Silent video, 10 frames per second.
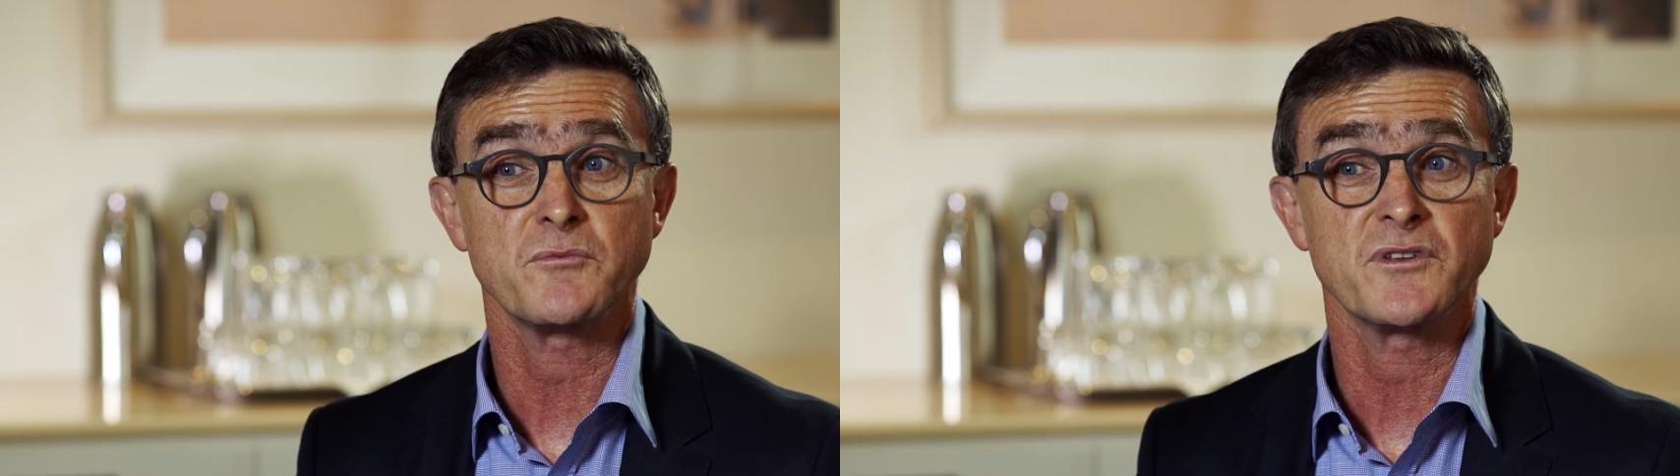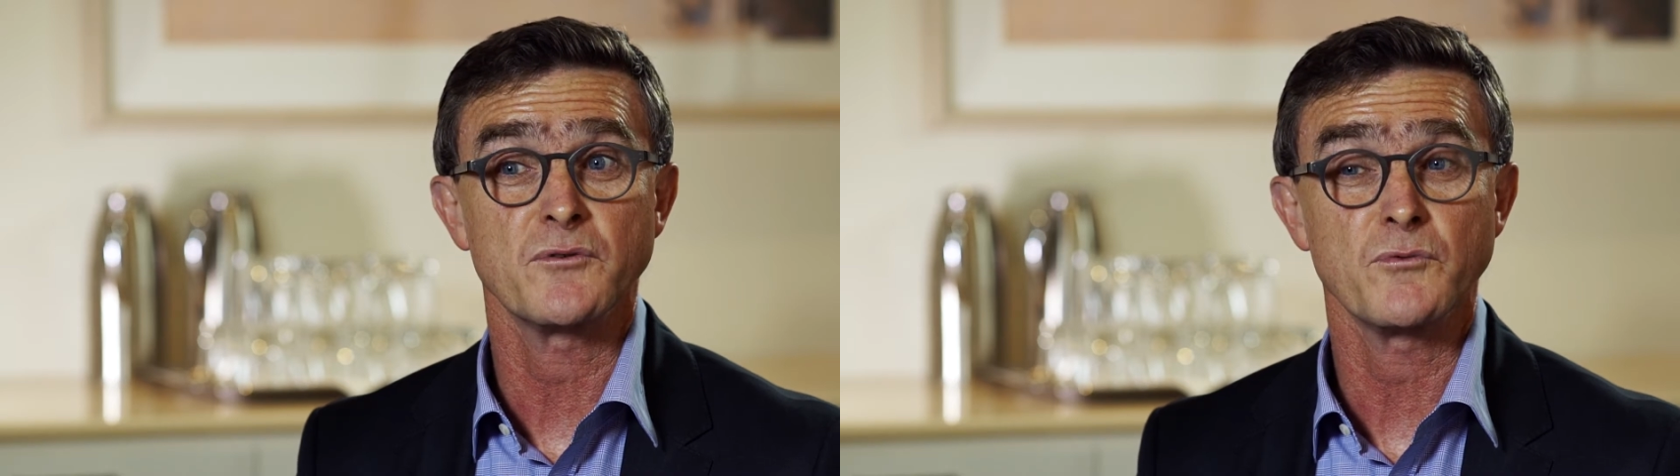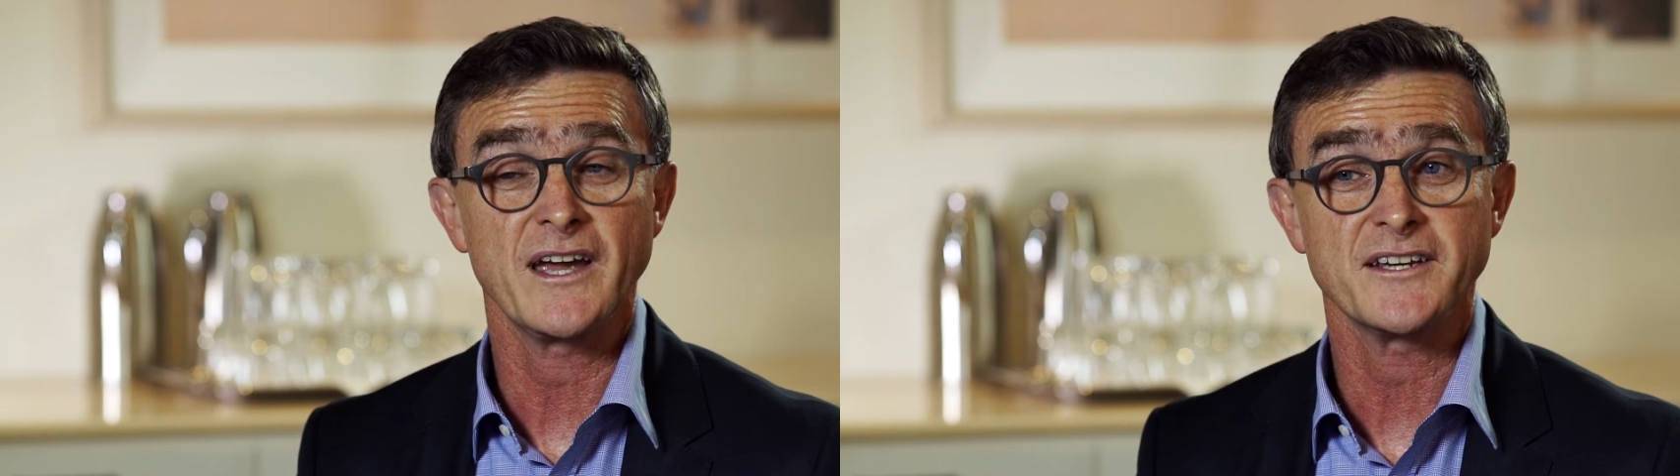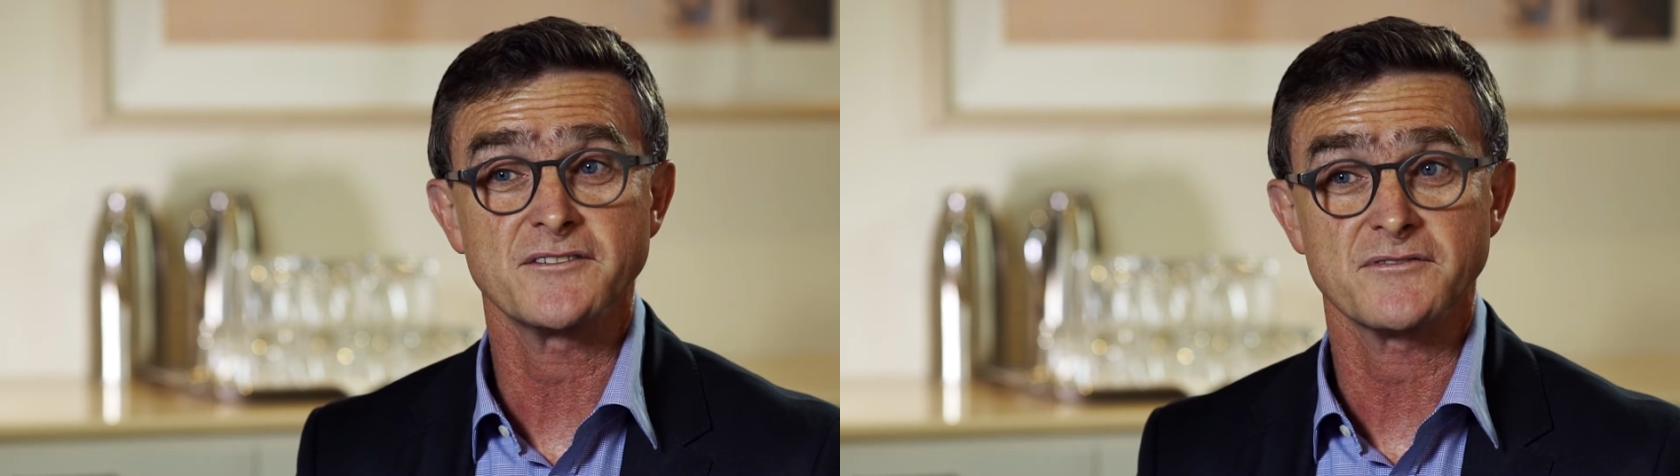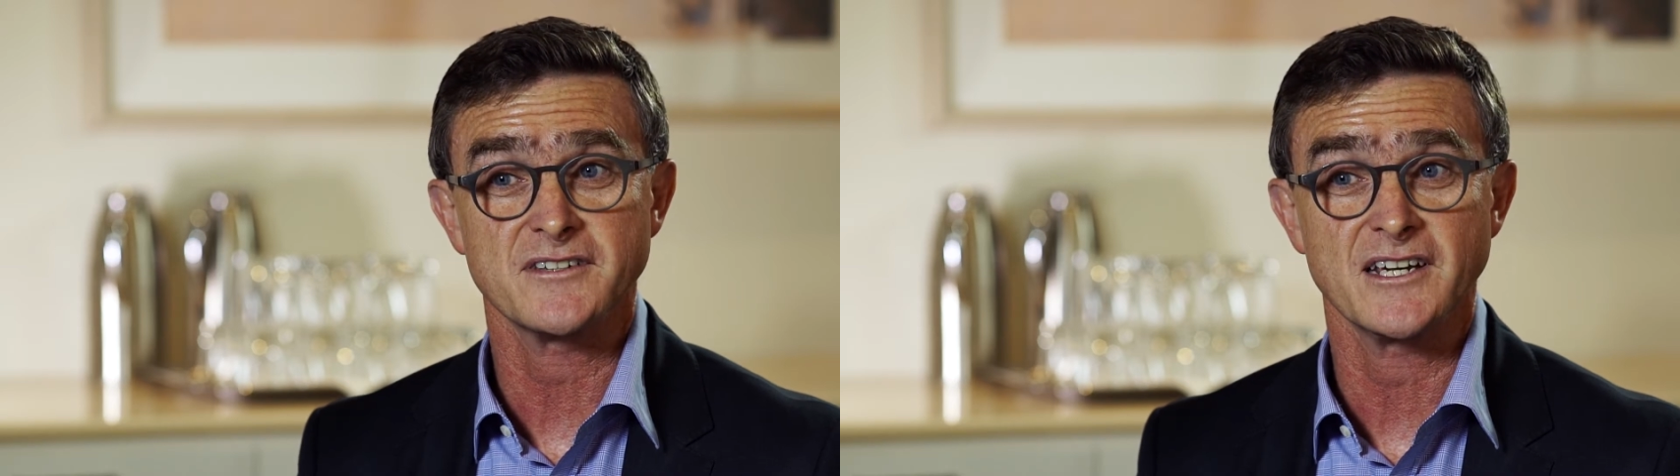with a range
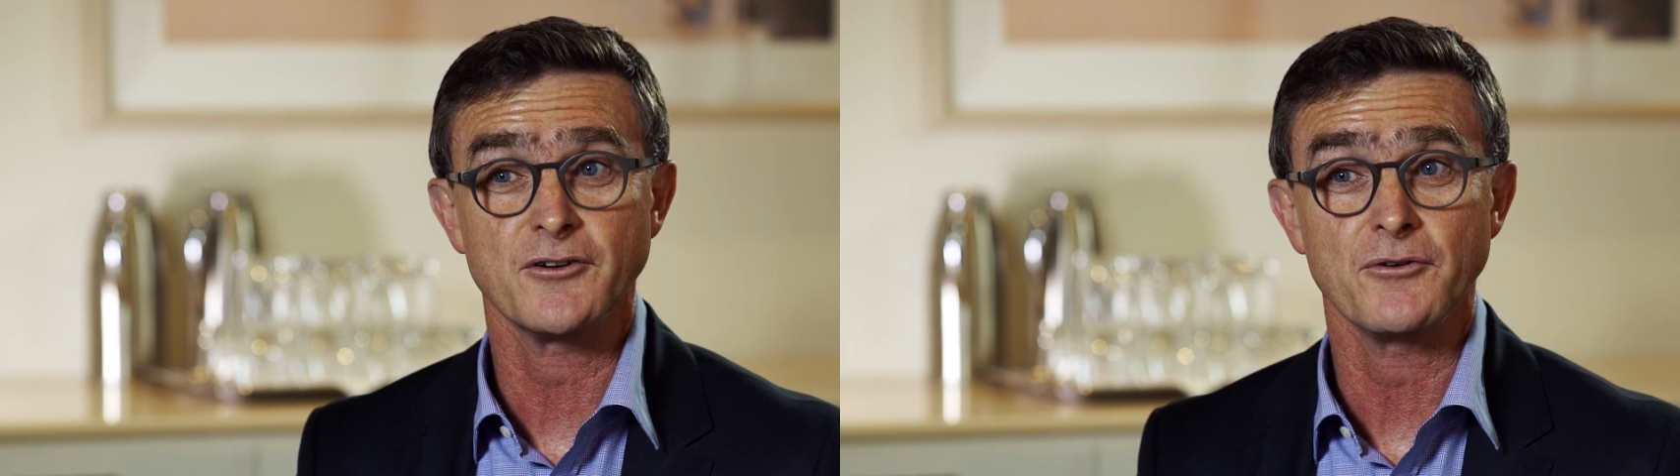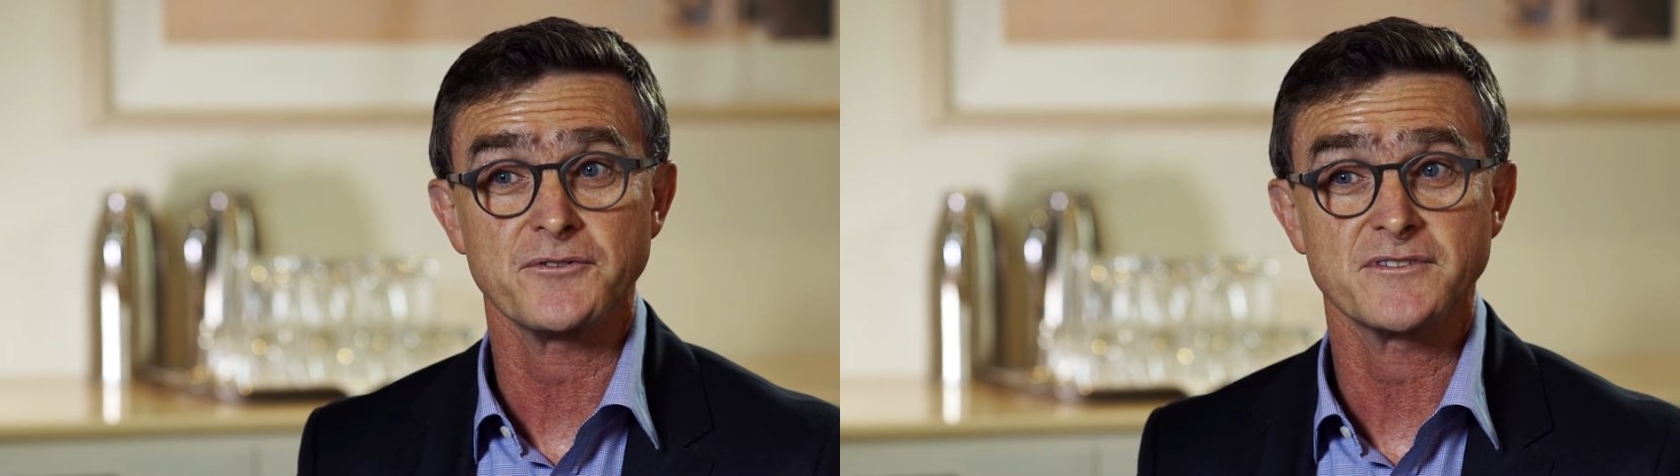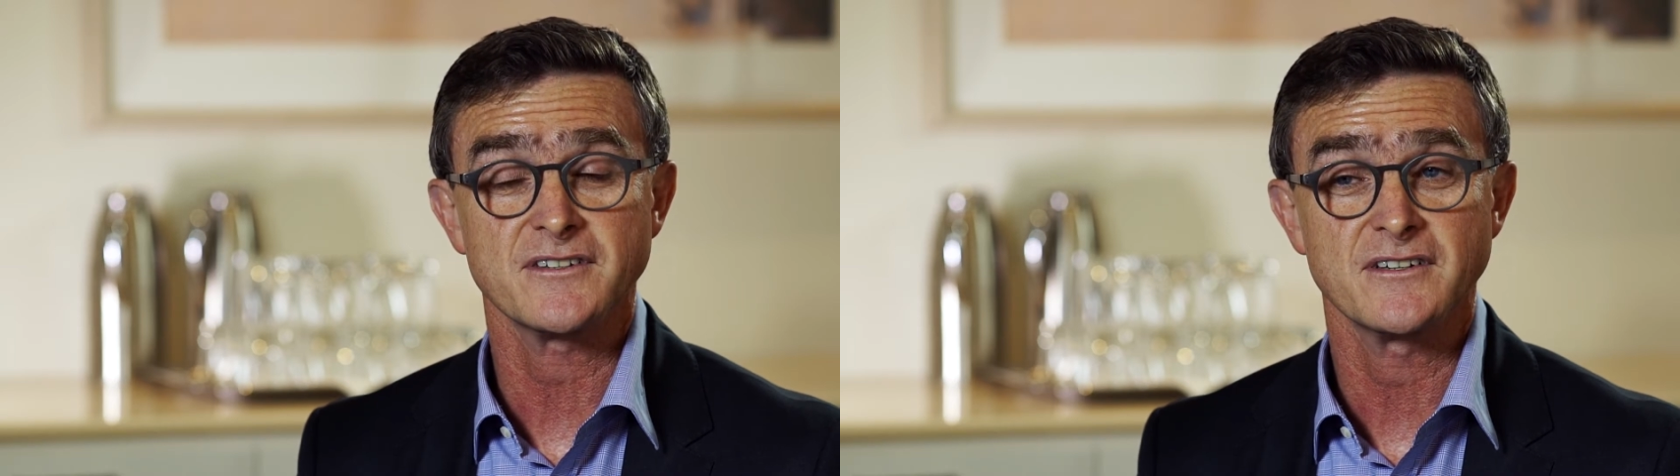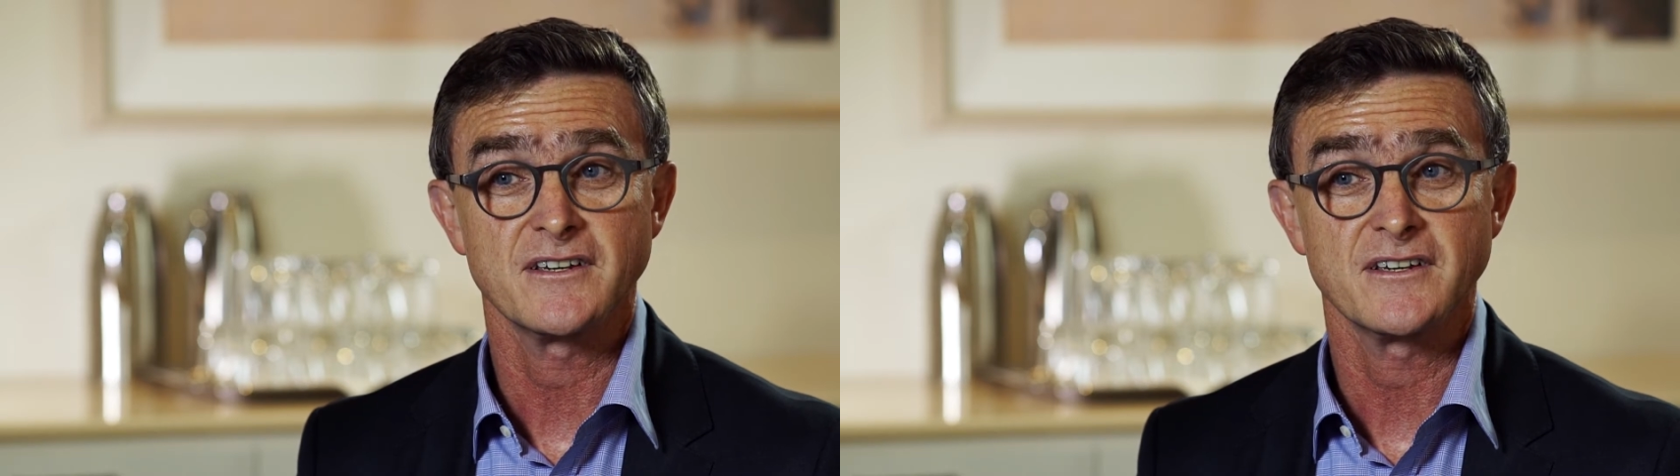of stakeholders,